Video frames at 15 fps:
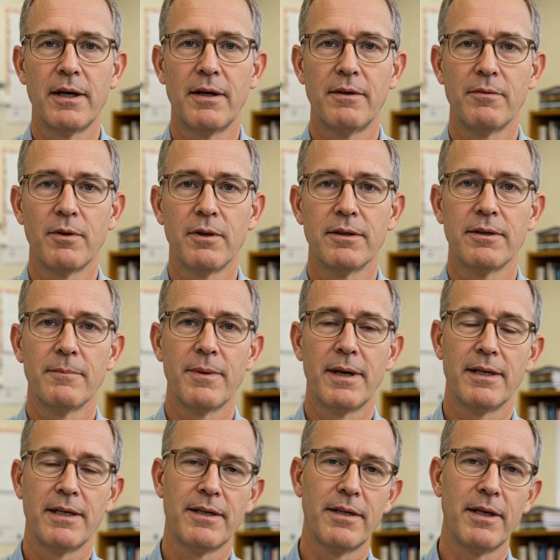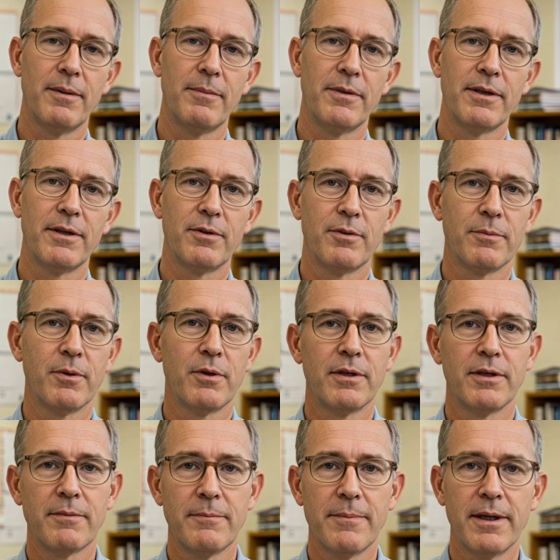Fourth, mining companies
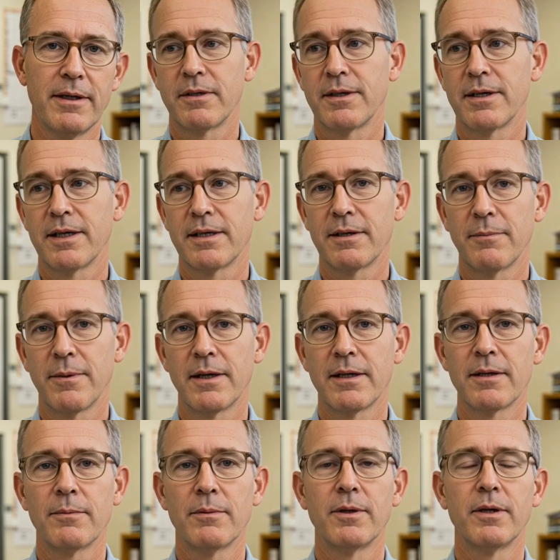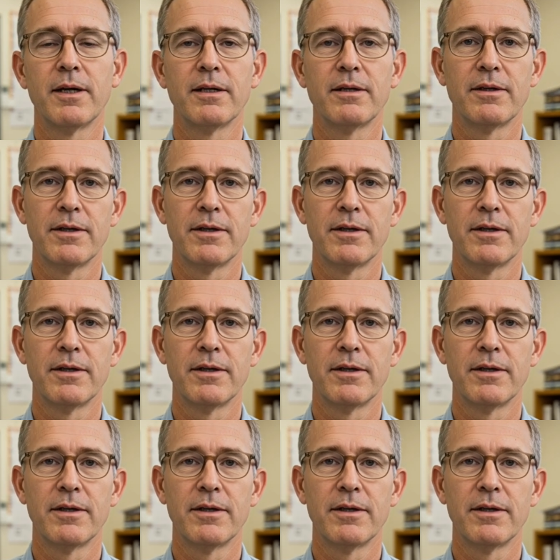reported better than expected production